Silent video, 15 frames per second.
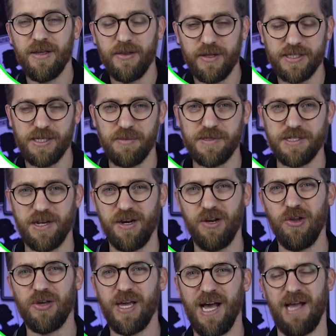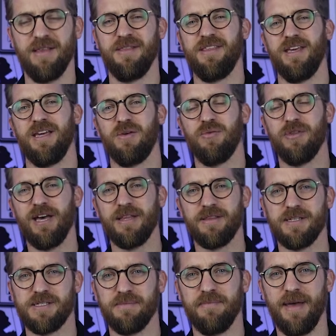that someone's going to look at and think, well, that
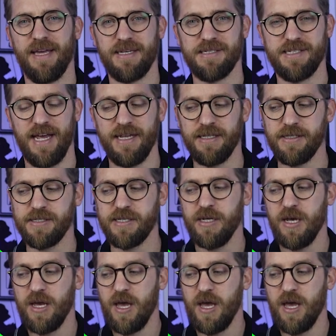doesn't make sense,